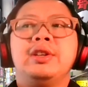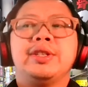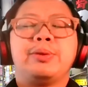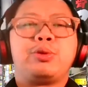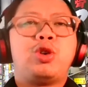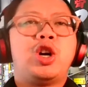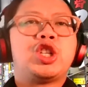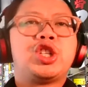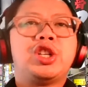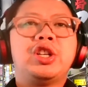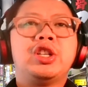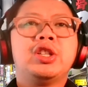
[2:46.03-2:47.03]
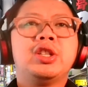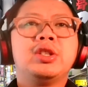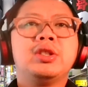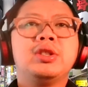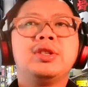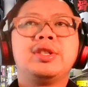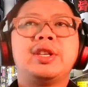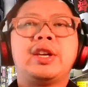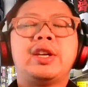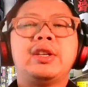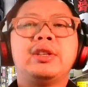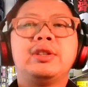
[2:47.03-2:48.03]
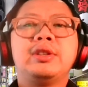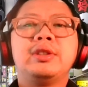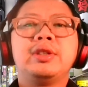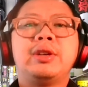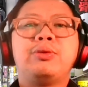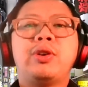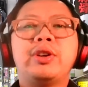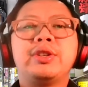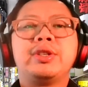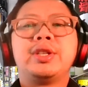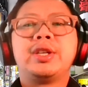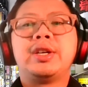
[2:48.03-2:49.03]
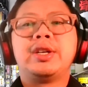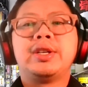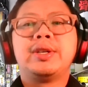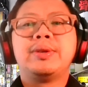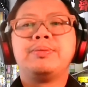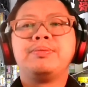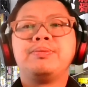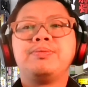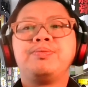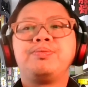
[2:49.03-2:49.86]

some questions, and they wanted, um,